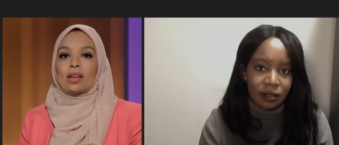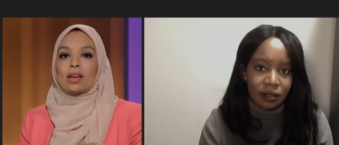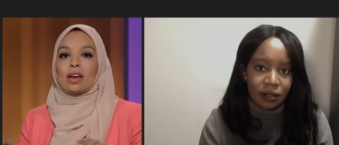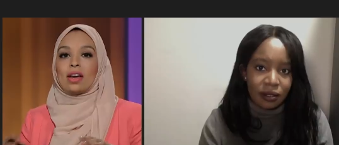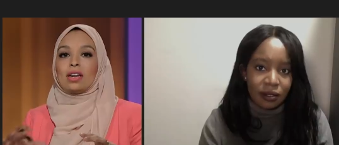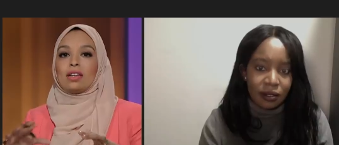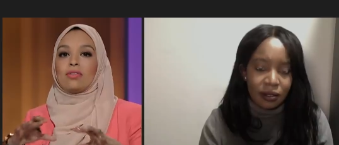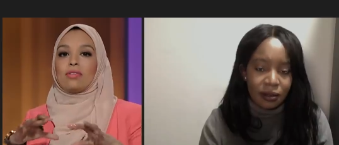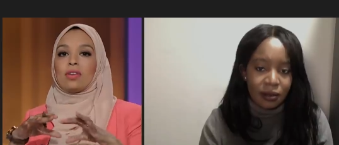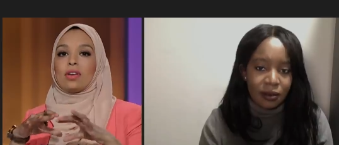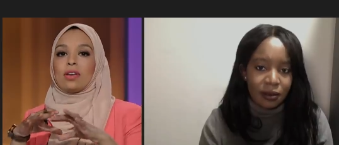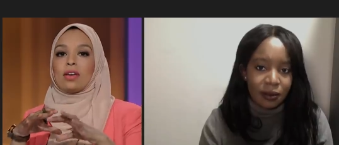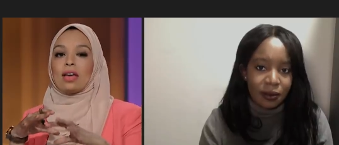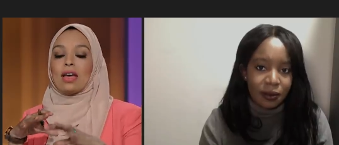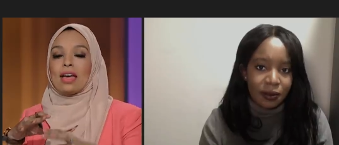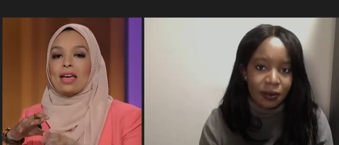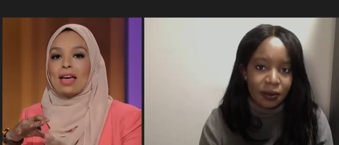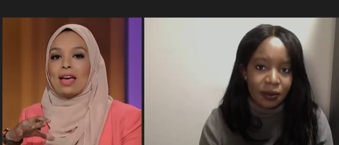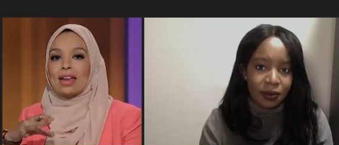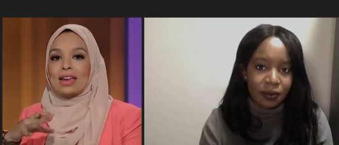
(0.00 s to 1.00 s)
Speaker 1: kind of a,
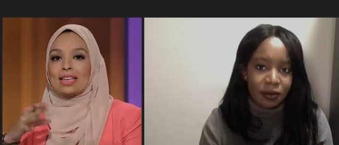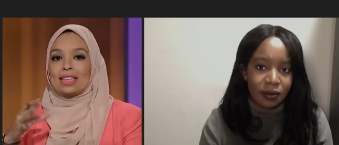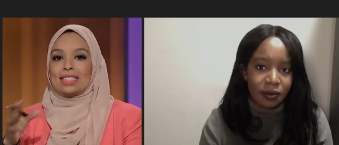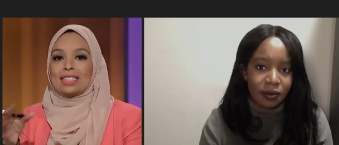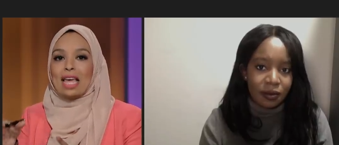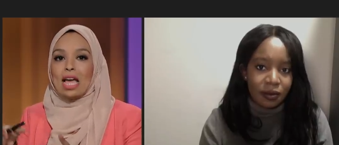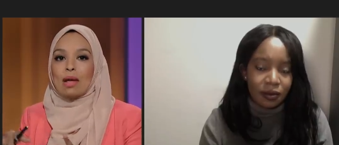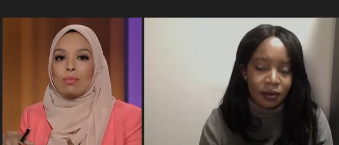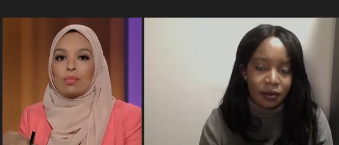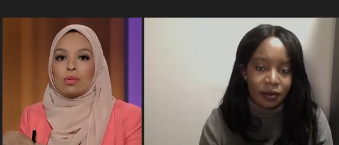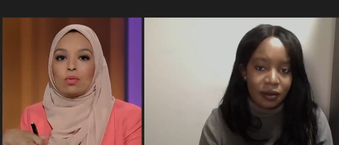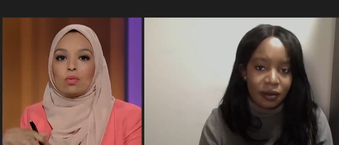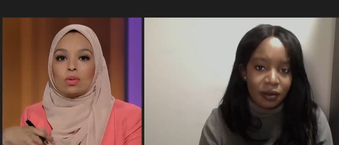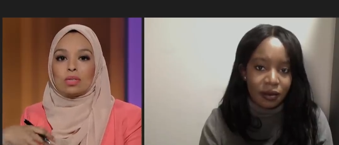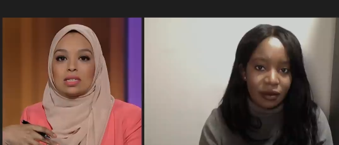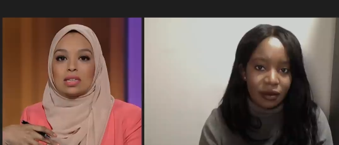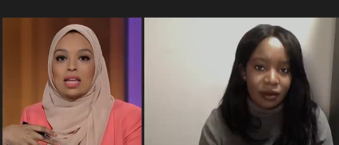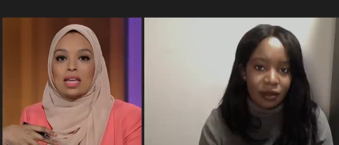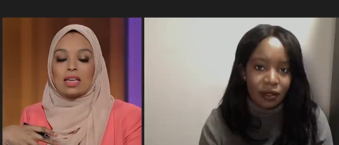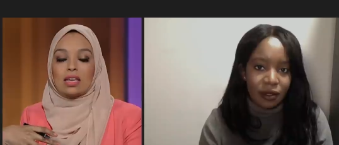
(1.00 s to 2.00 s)
a, an example
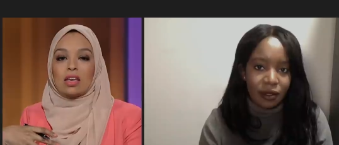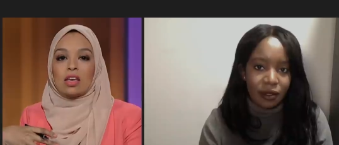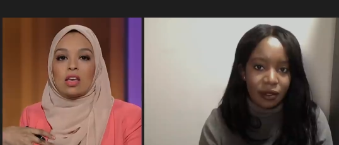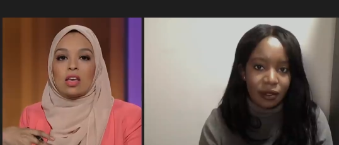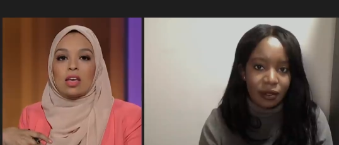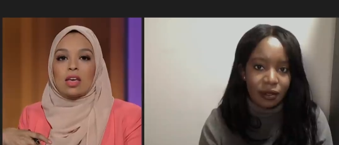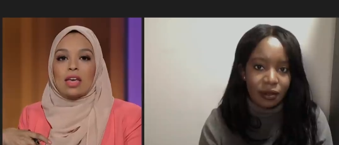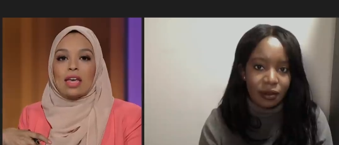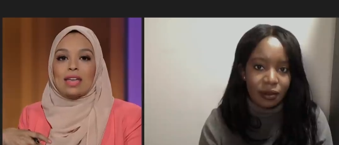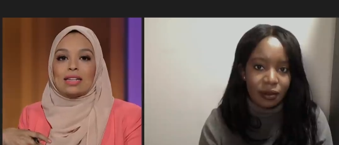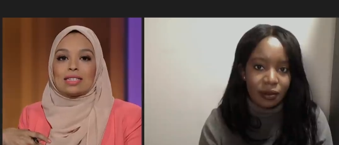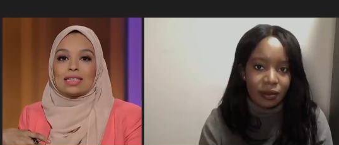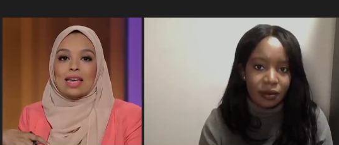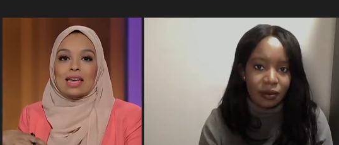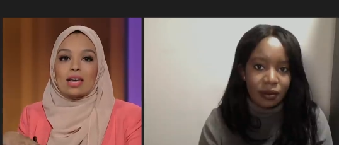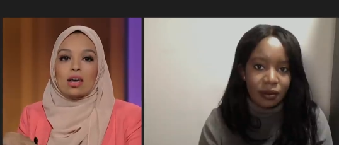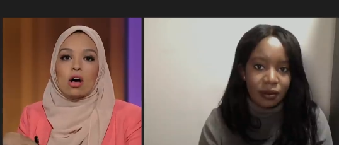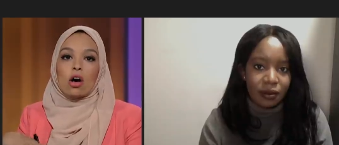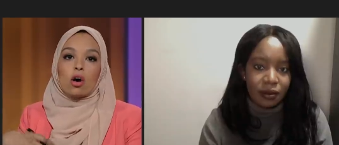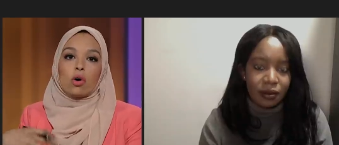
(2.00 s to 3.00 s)
was like it's
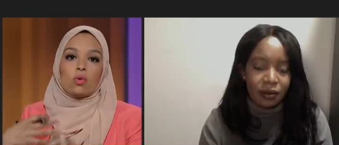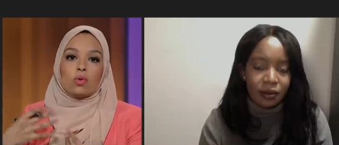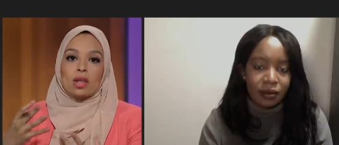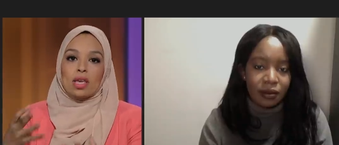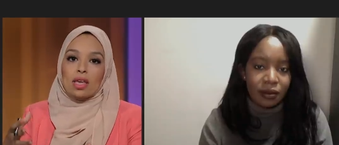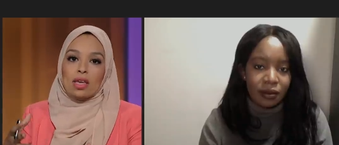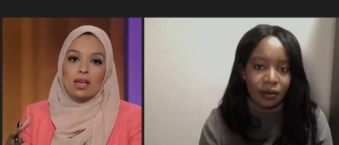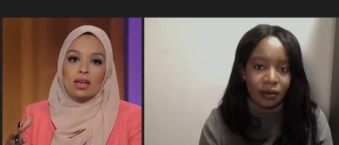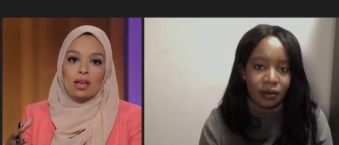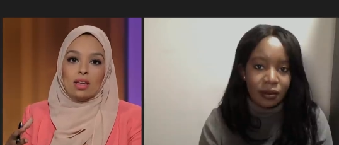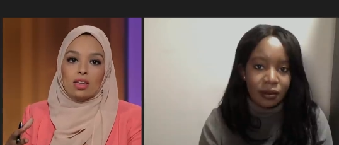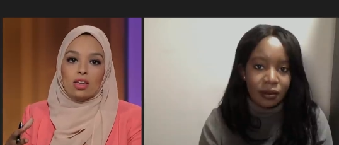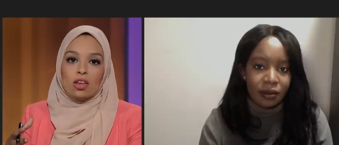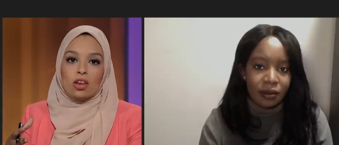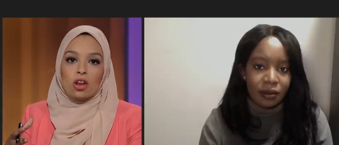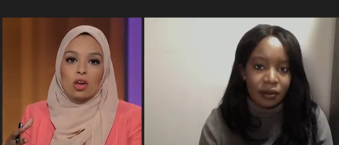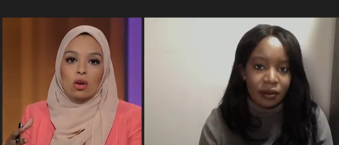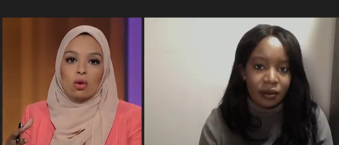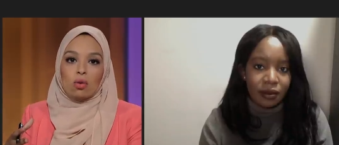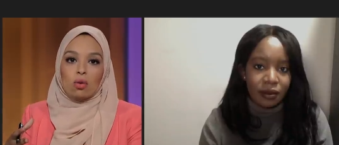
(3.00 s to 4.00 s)
like owning you
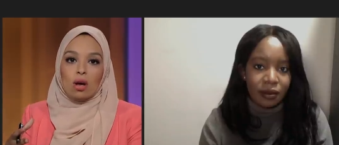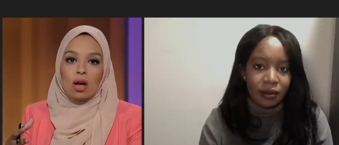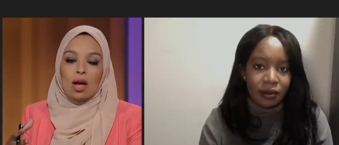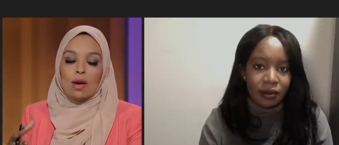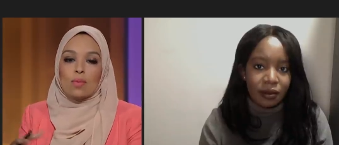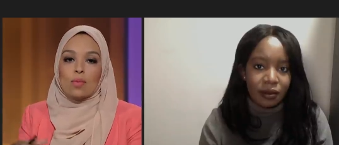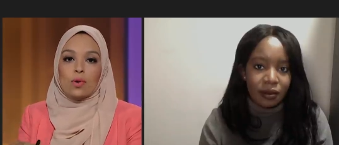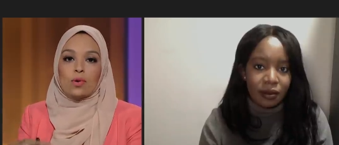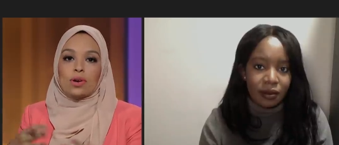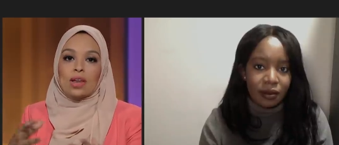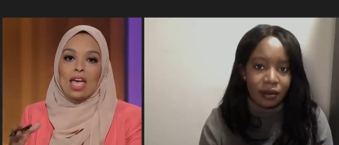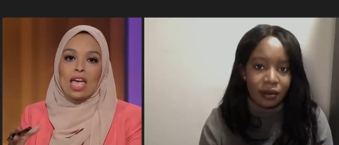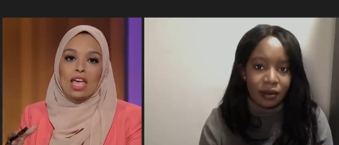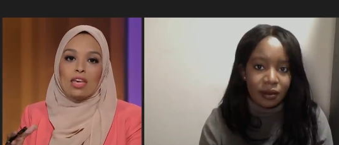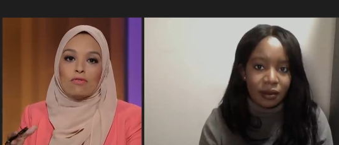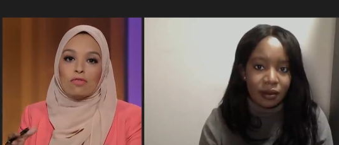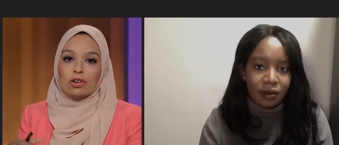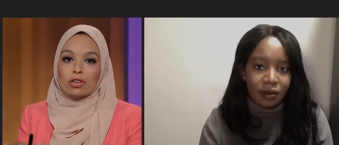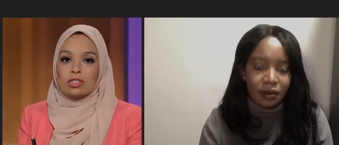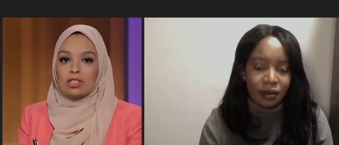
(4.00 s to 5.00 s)
know a Monet
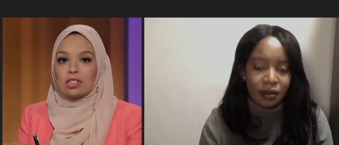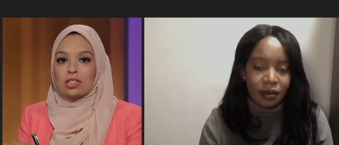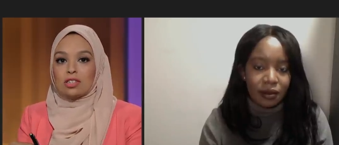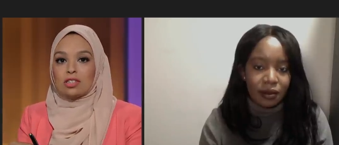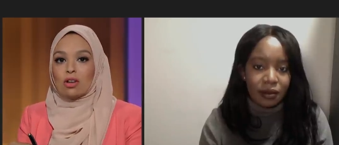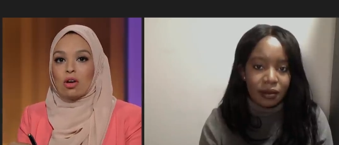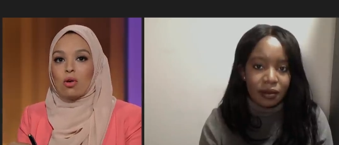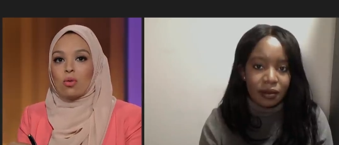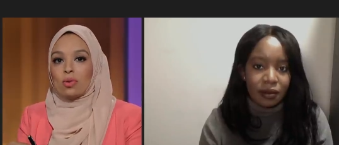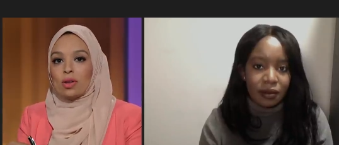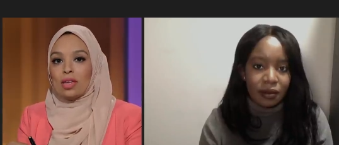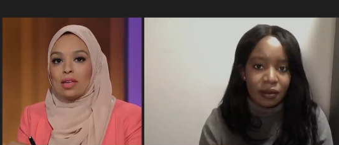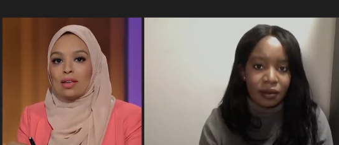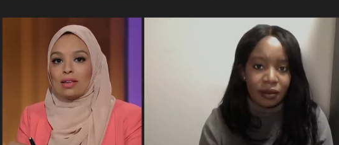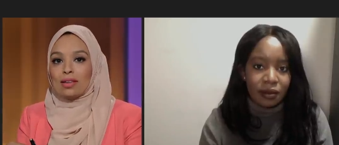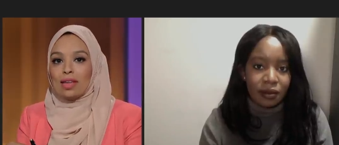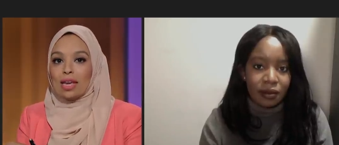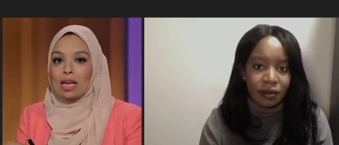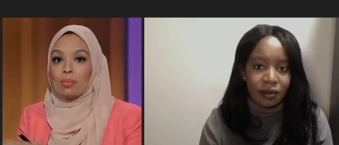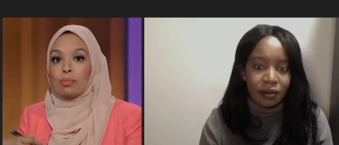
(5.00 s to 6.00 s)
versus owning
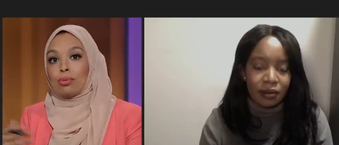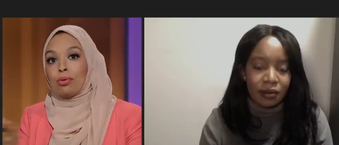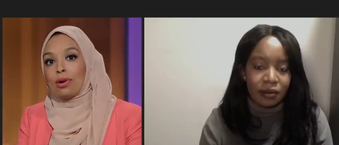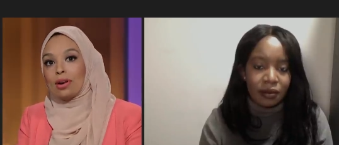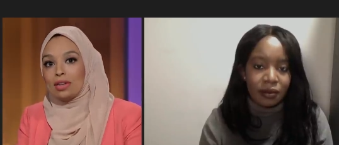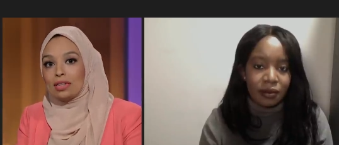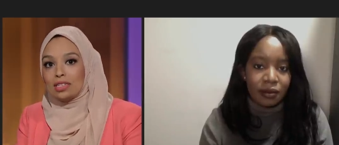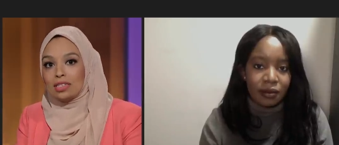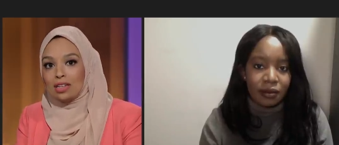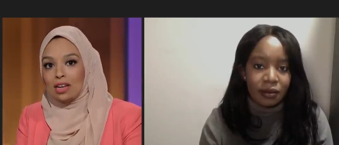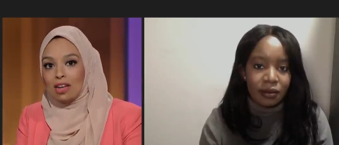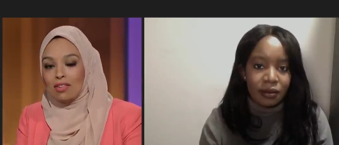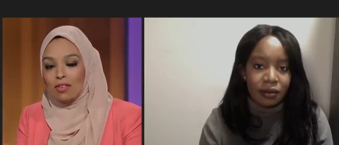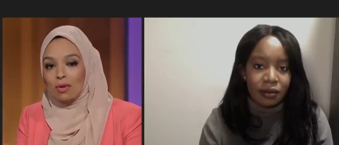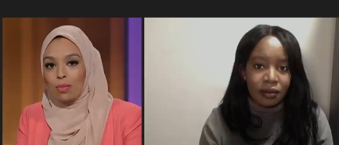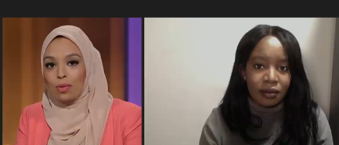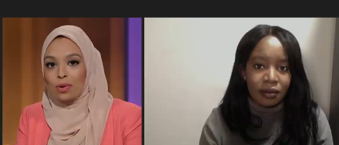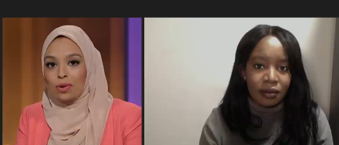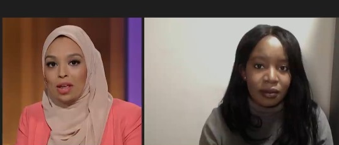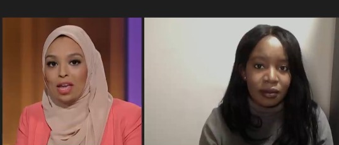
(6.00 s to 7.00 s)
like a print of a
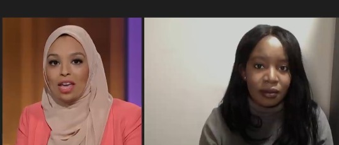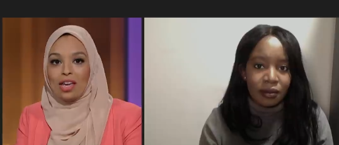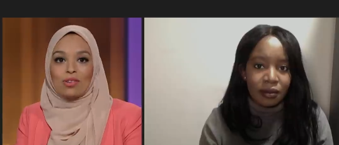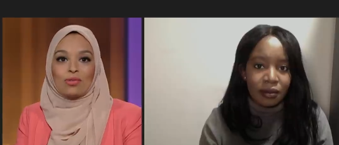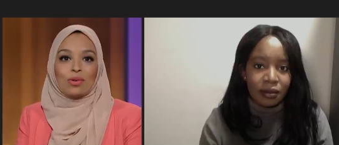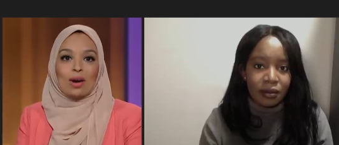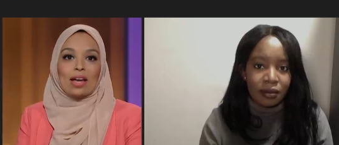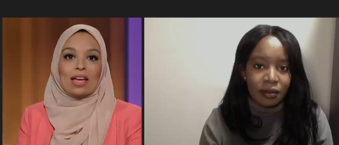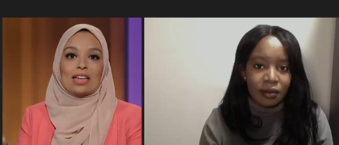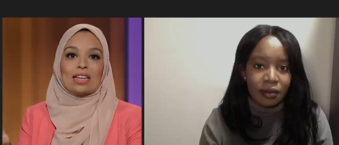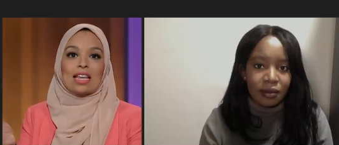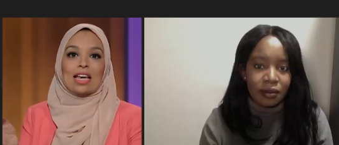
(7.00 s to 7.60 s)
Monet, right?